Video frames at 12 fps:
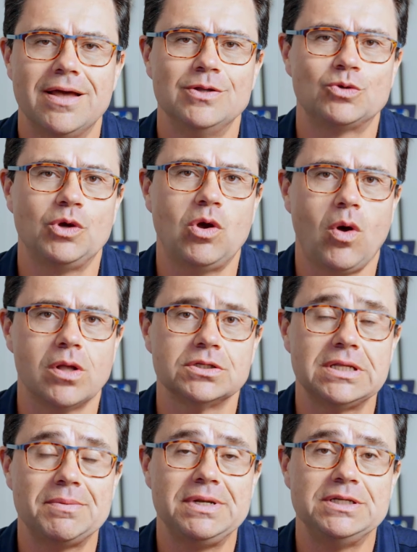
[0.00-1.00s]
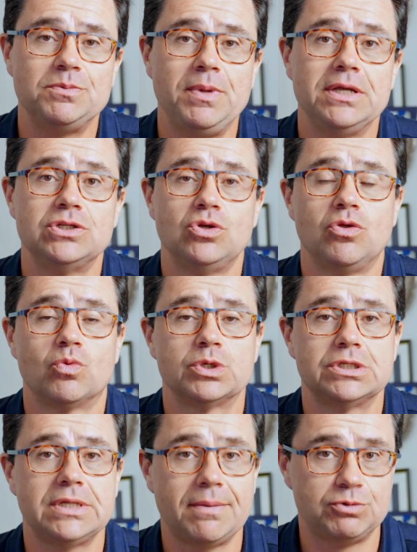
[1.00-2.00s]
So he calls them and he speaks to the
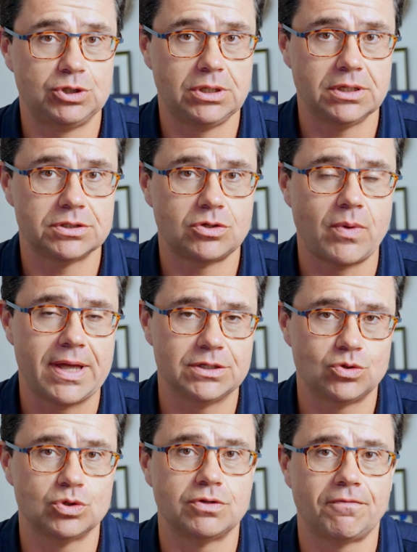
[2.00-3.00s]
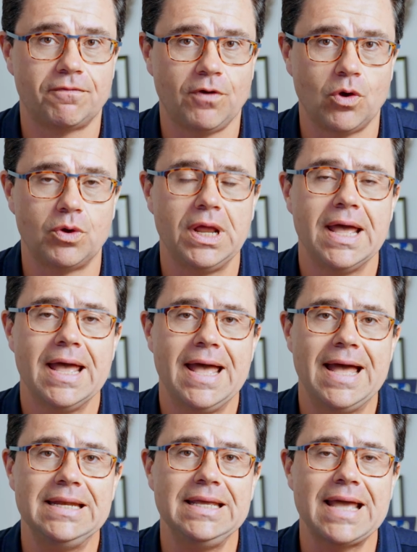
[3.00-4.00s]
receptionist who answers the phone,
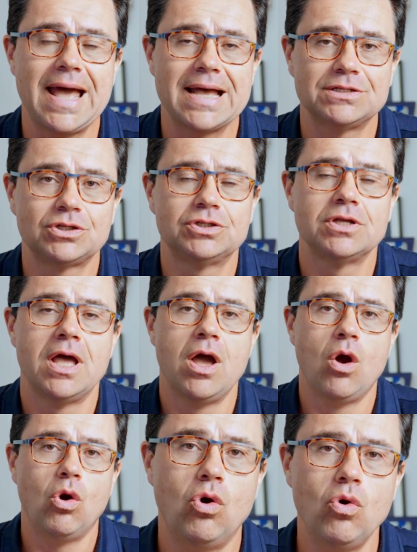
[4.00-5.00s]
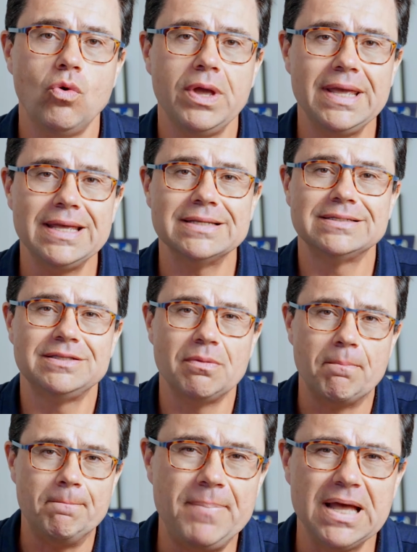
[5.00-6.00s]
and he asks, who is the
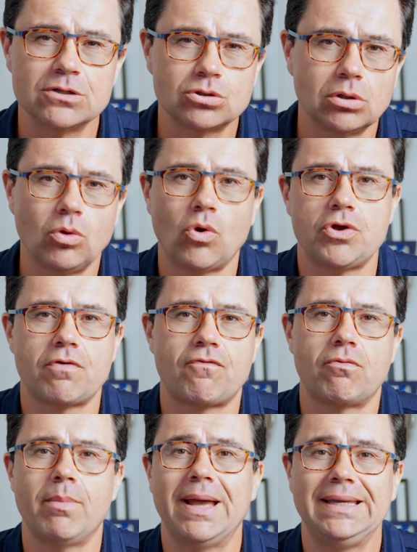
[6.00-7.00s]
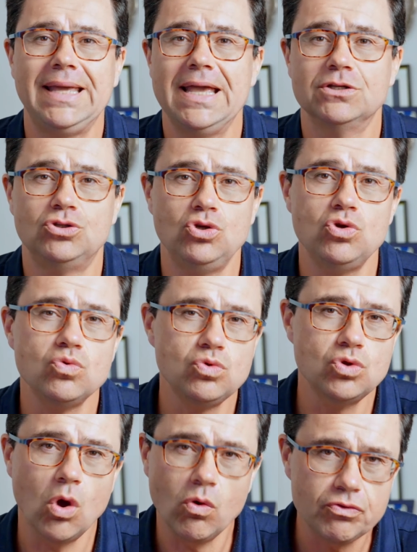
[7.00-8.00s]
best lawyer for my case? Do you
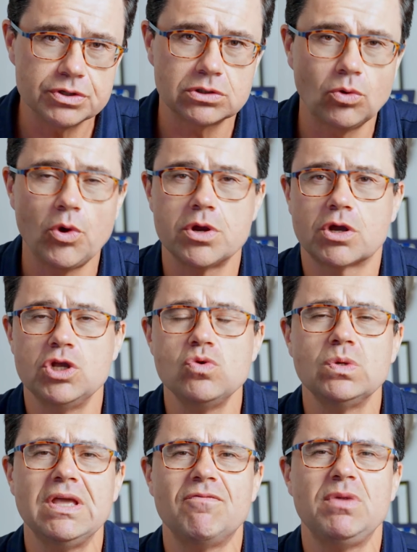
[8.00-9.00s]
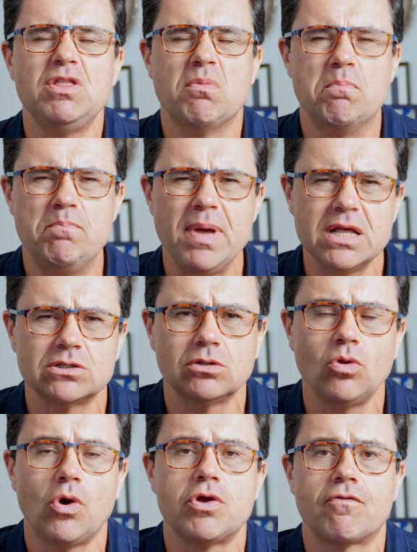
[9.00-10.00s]
know this lawyer? Can you give me the best
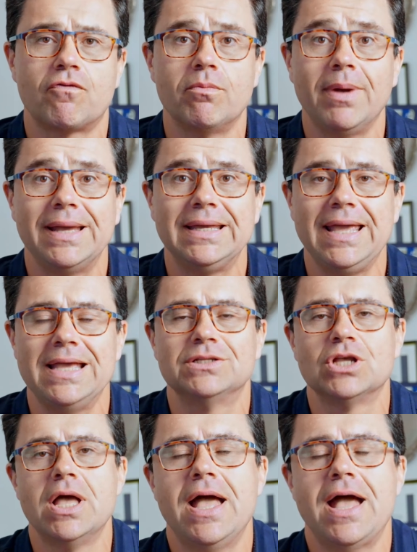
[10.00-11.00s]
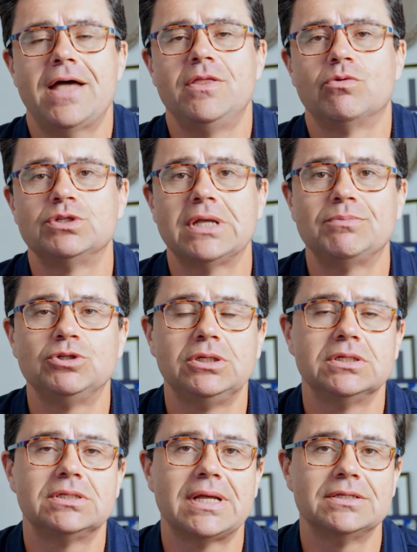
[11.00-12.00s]
lawyer for my case? And the
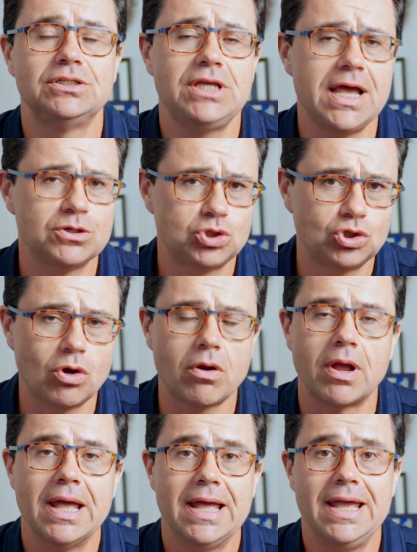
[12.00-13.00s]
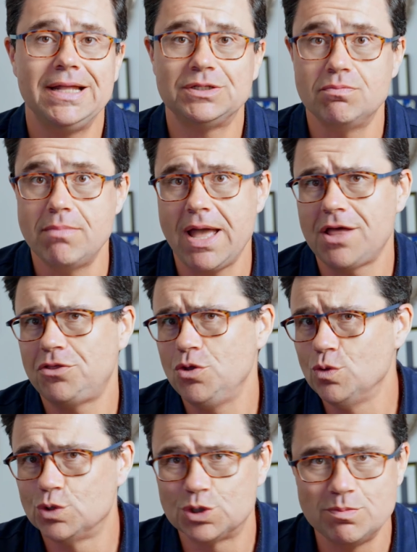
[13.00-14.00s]
receptionist says, Yeah, sure, it's
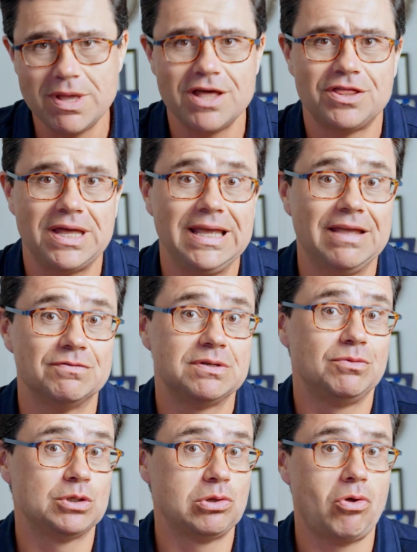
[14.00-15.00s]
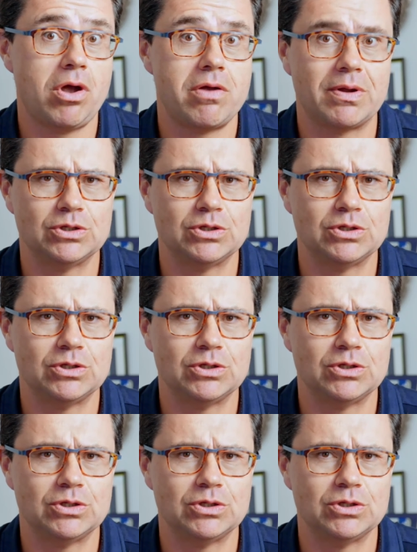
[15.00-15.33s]
Matthew Smith, and gives him this lawyer.